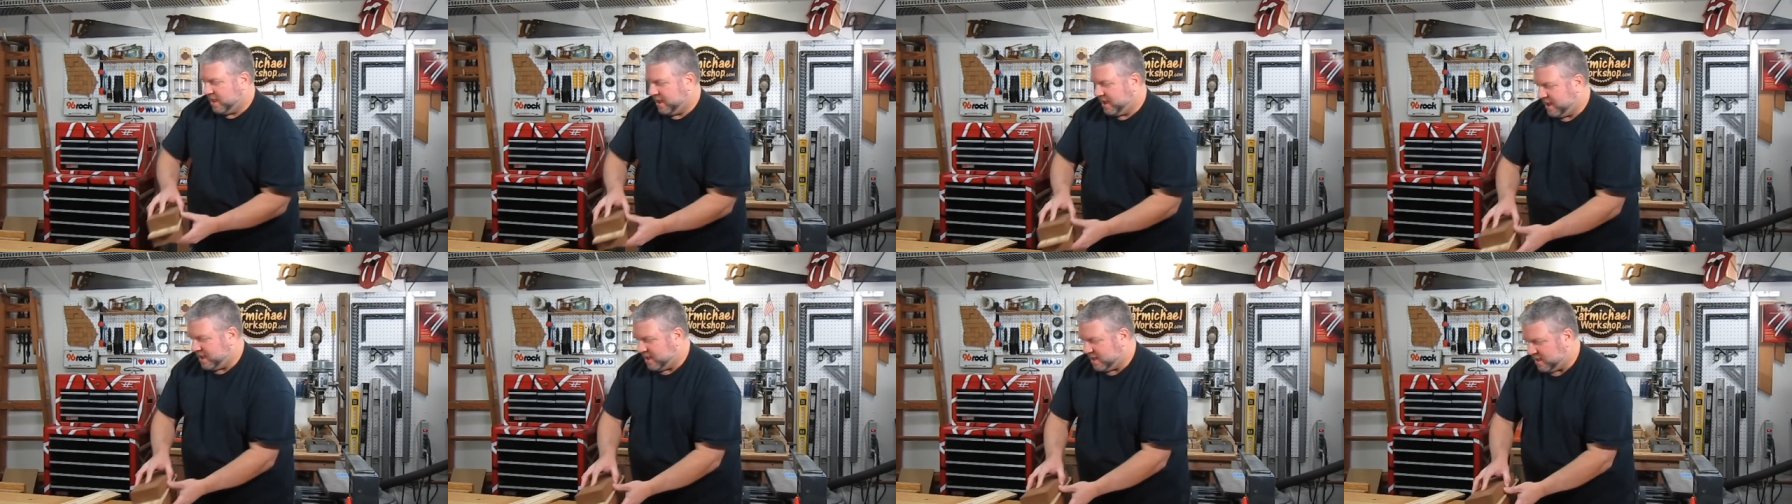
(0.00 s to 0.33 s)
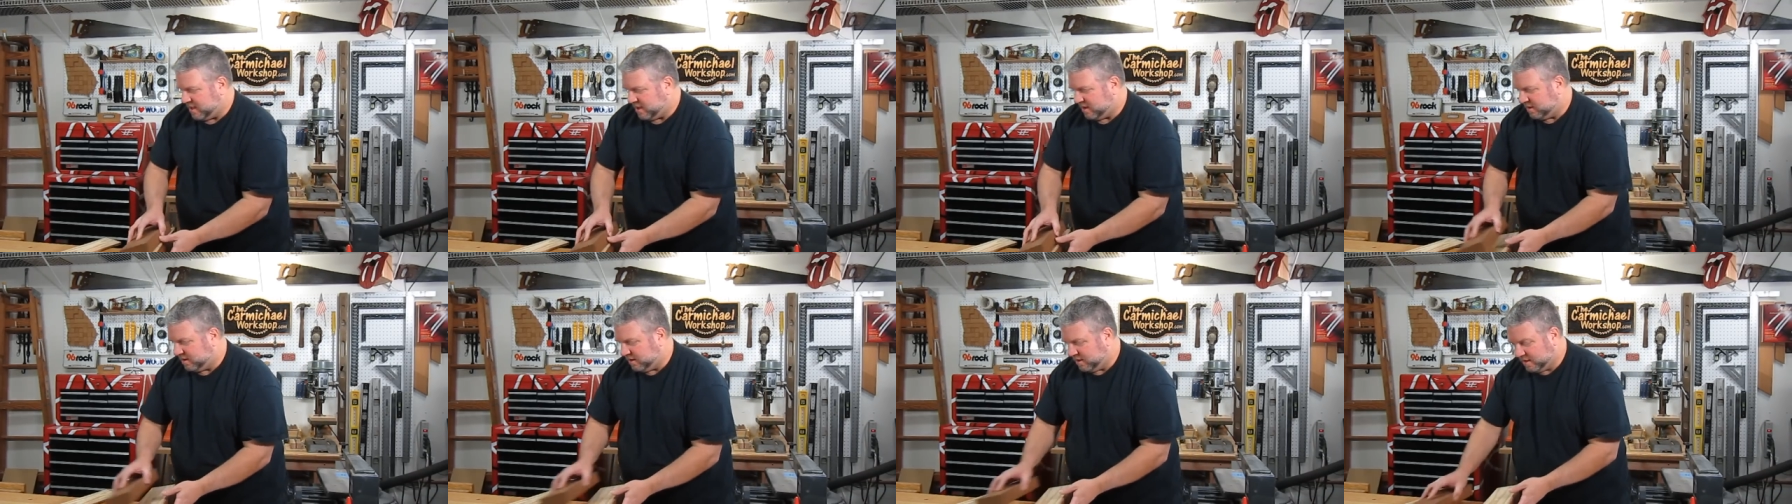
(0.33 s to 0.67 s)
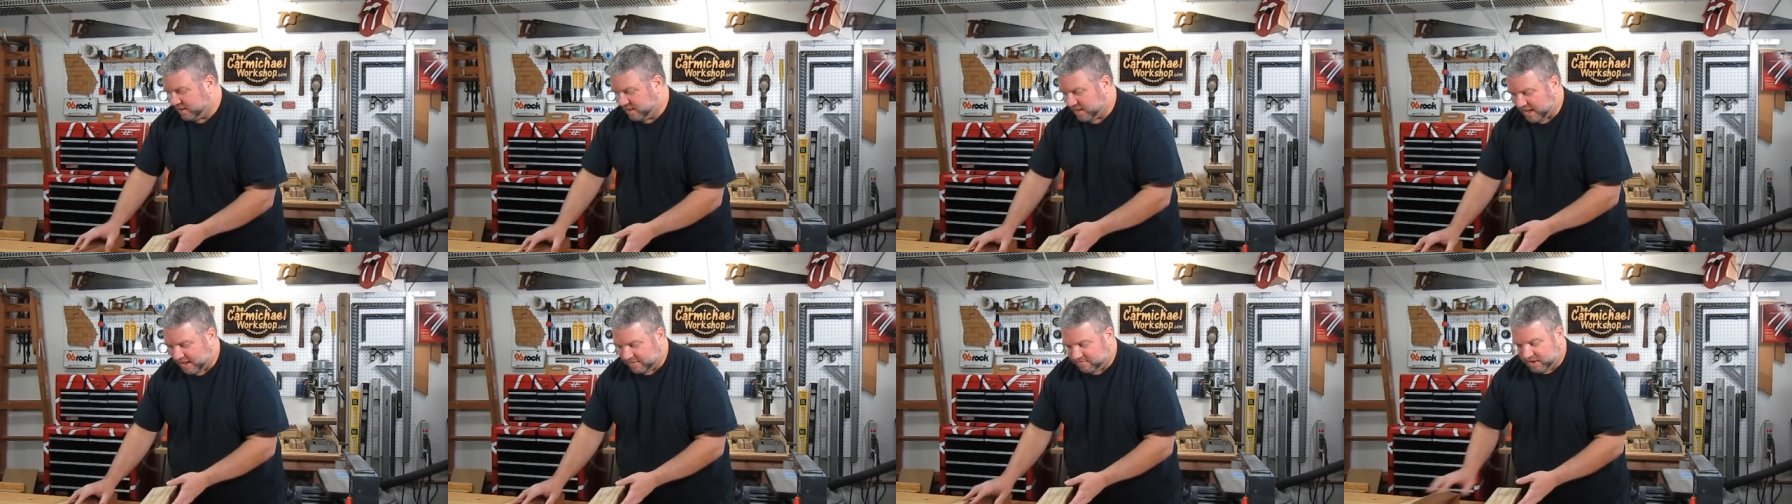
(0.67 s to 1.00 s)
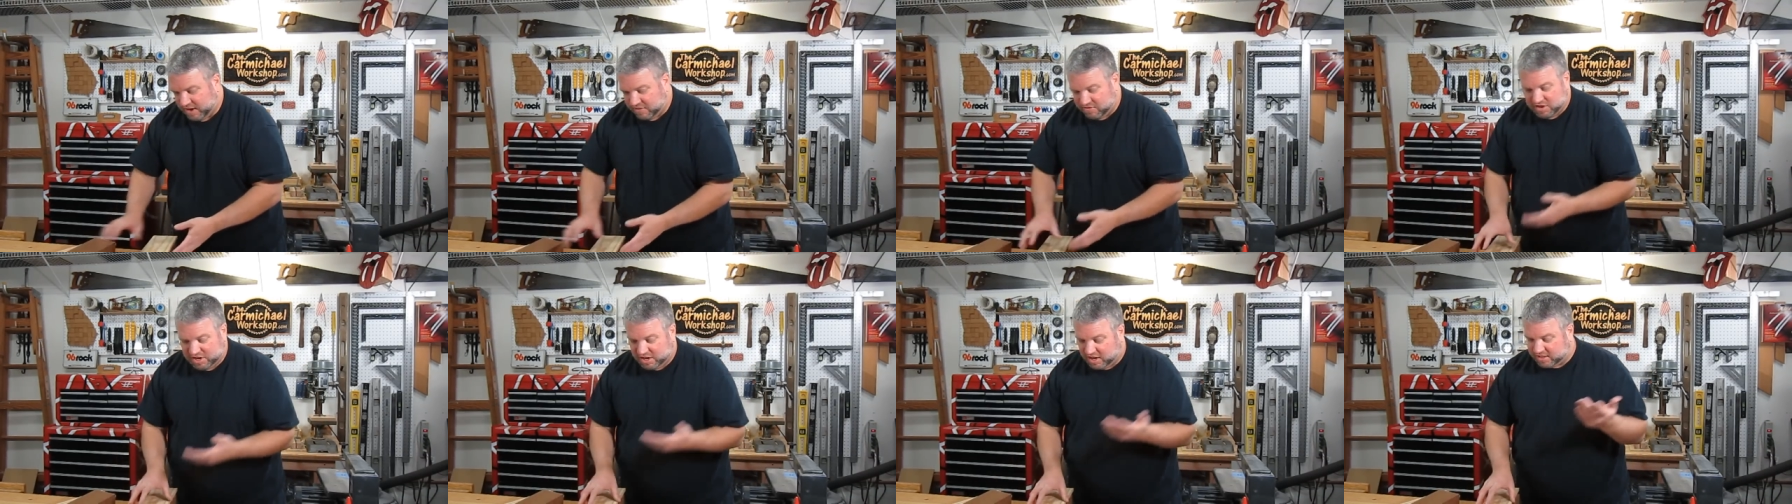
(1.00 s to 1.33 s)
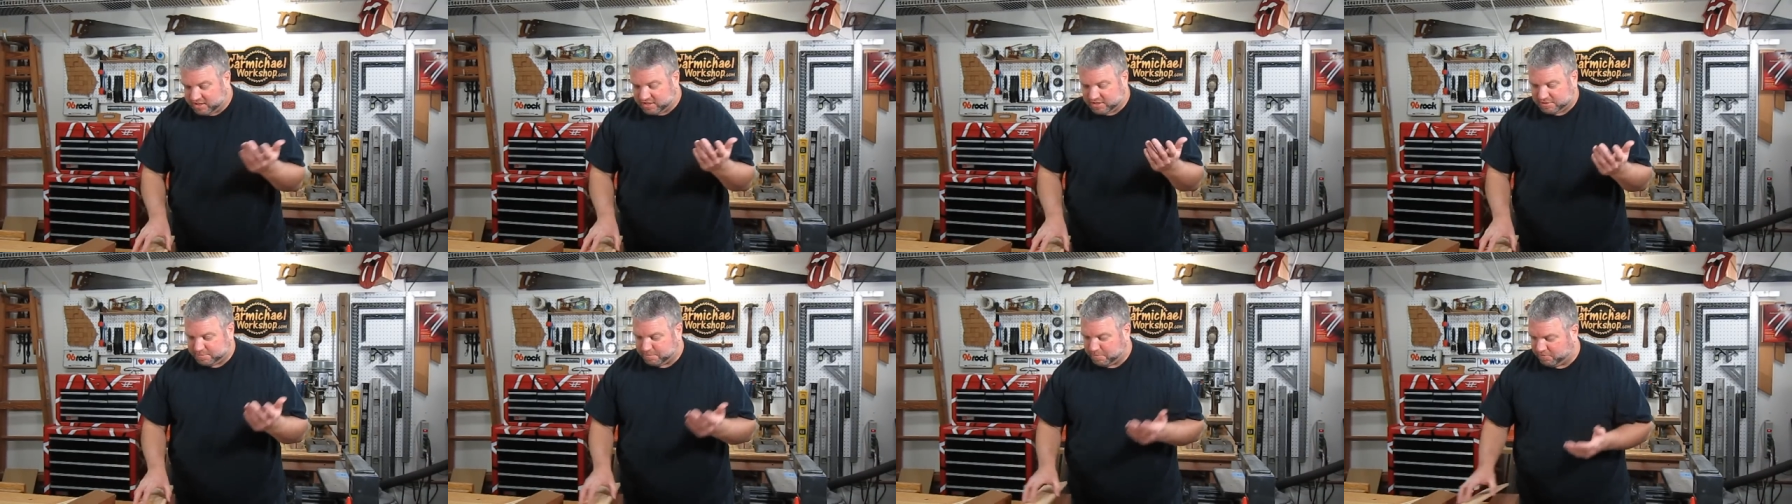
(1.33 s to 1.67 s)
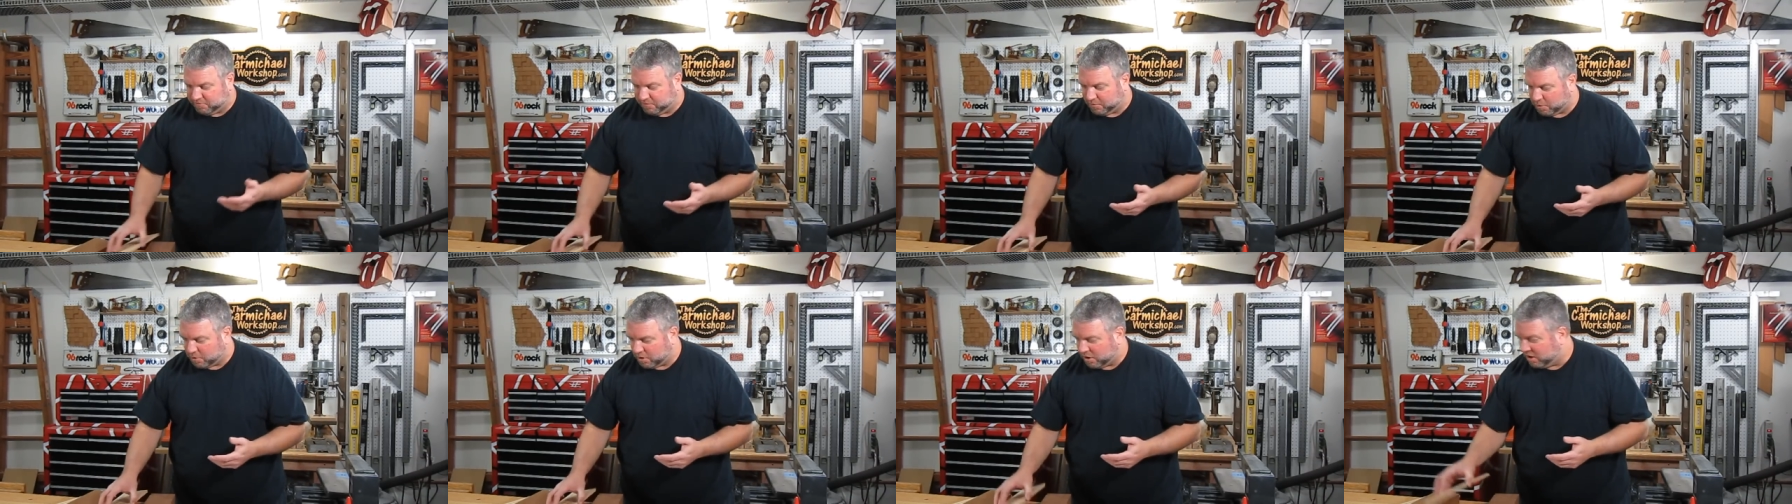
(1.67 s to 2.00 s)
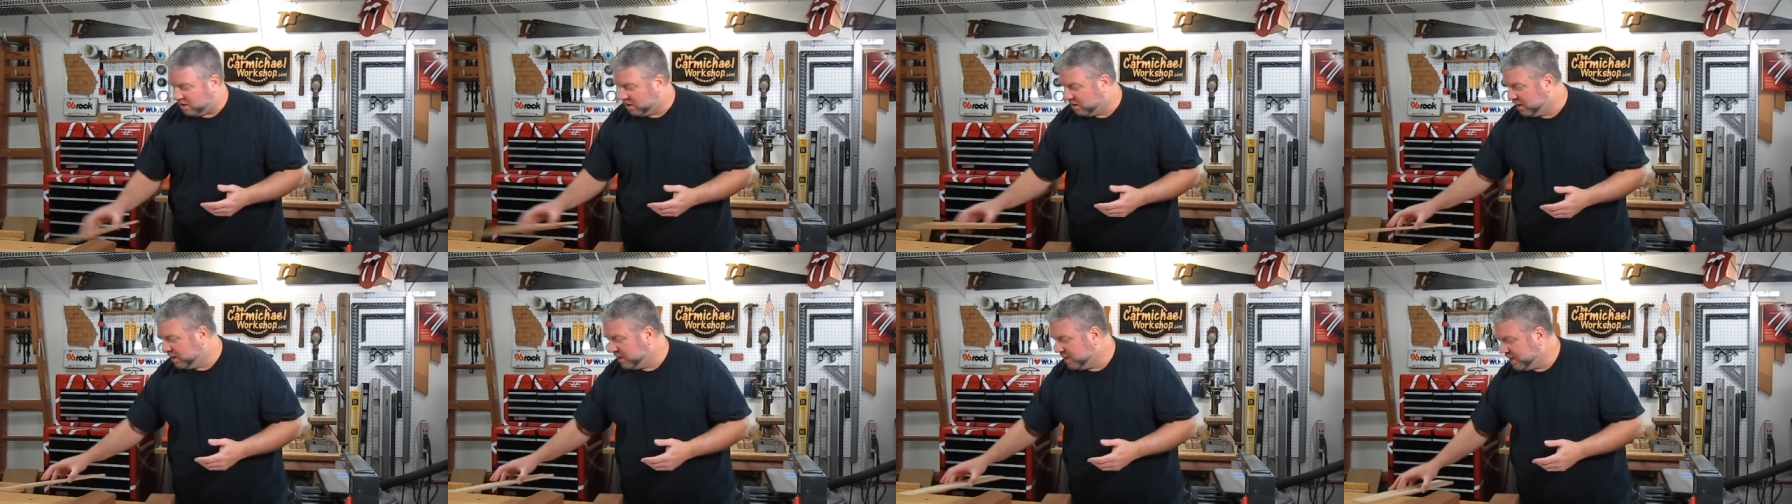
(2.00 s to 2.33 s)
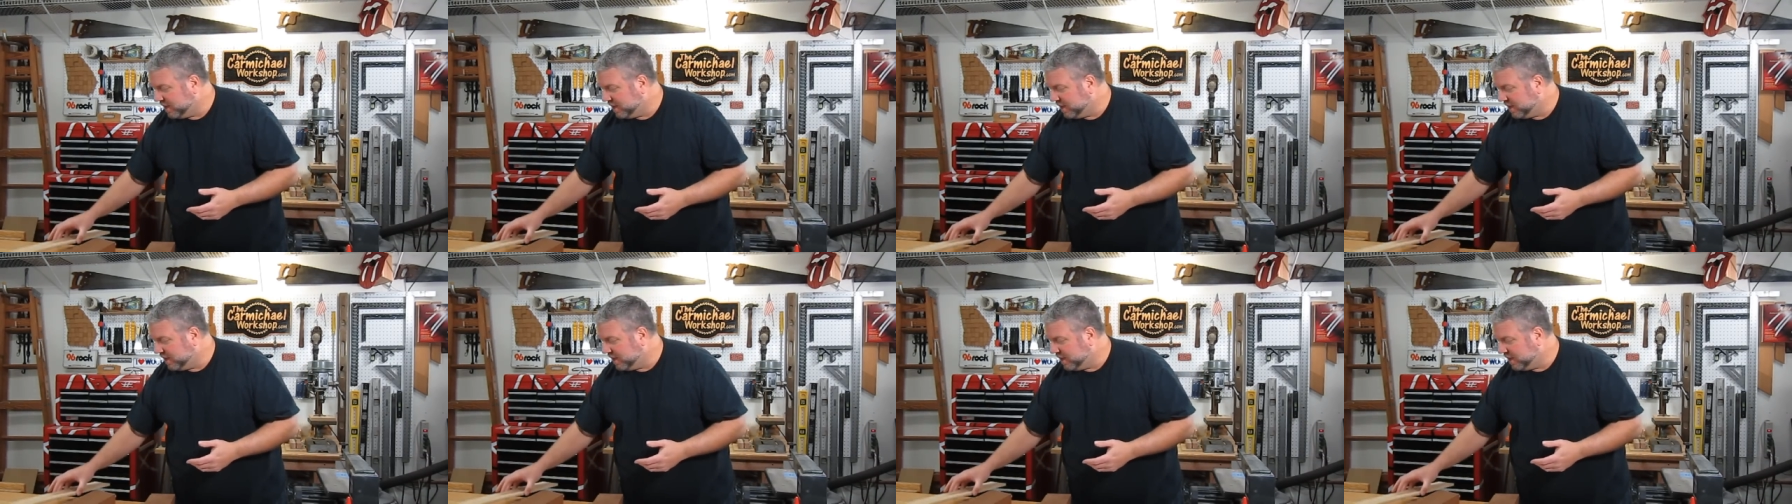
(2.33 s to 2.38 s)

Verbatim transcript: And I've never done this before,